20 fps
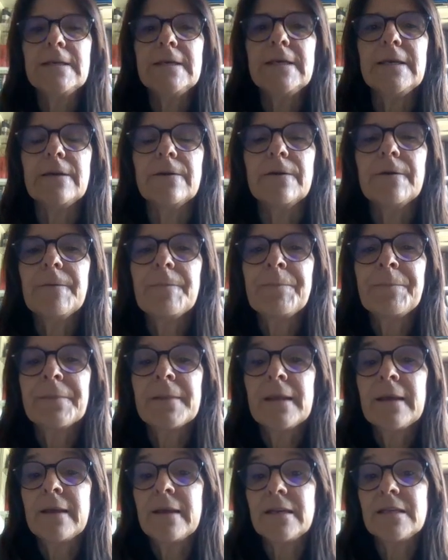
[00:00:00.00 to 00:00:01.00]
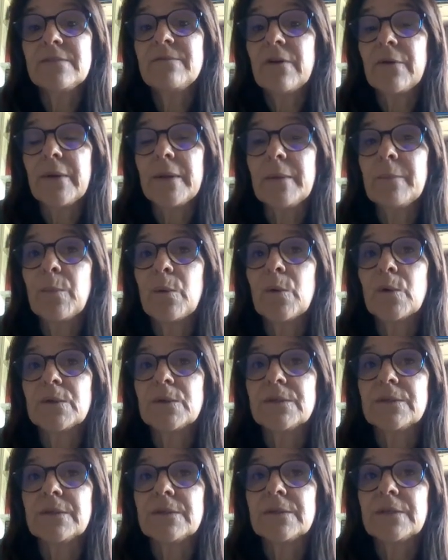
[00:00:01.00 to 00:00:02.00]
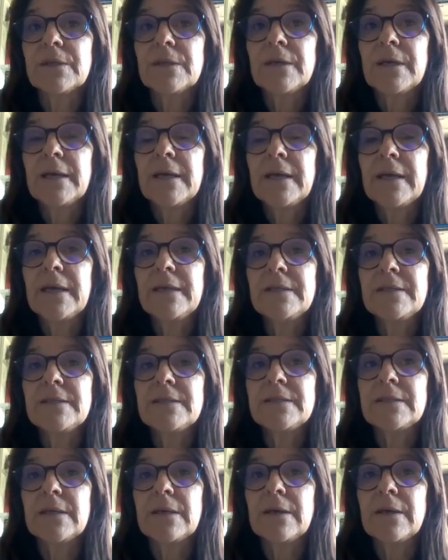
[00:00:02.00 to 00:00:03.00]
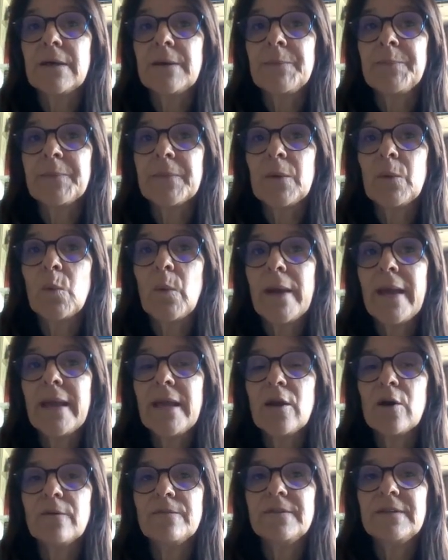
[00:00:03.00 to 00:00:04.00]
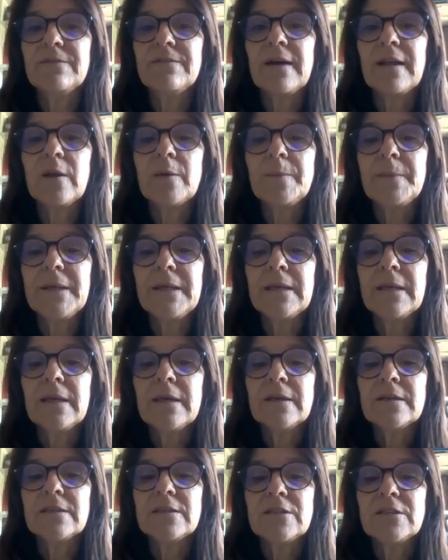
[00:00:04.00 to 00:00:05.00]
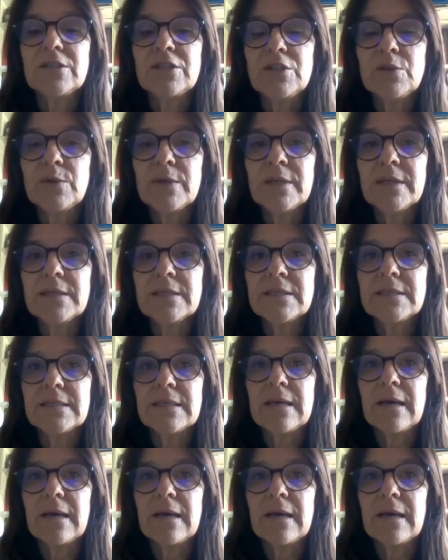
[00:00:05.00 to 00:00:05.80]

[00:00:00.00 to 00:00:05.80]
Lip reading: here is very important. It's a way of developing students'